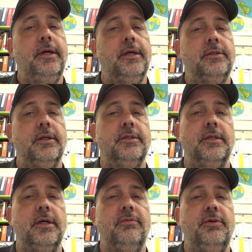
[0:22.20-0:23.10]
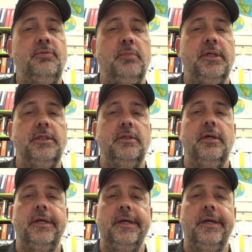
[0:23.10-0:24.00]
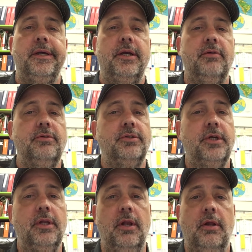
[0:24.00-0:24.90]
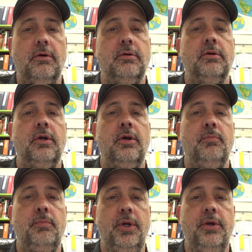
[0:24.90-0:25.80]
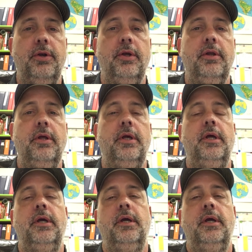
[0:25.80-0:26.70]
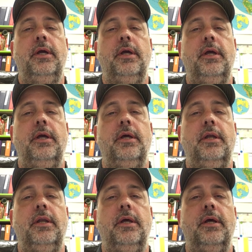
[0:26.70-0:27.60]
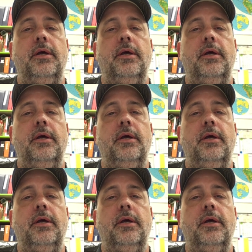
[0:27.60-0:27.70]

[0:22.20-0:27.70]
So that's a lot of information. It covers a long period and